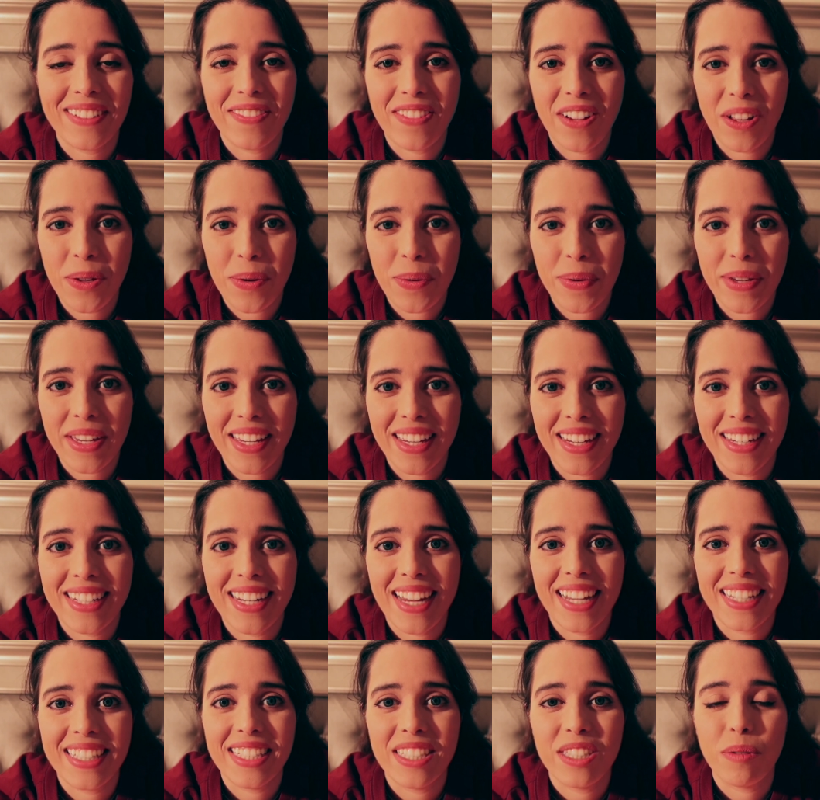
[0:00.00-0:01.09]
following weekend
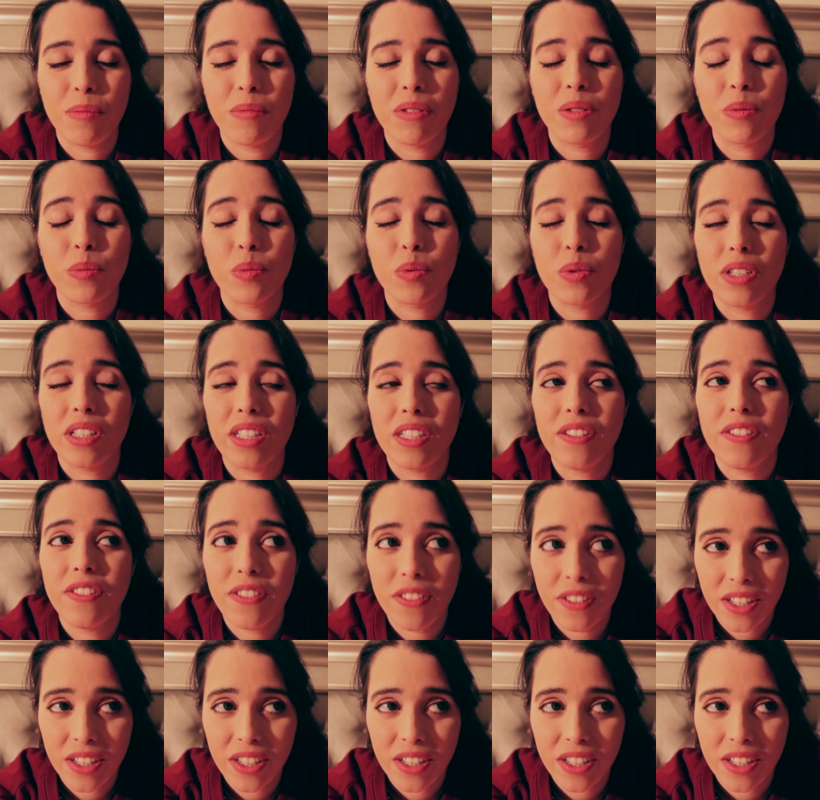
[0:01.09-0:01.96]
I did something really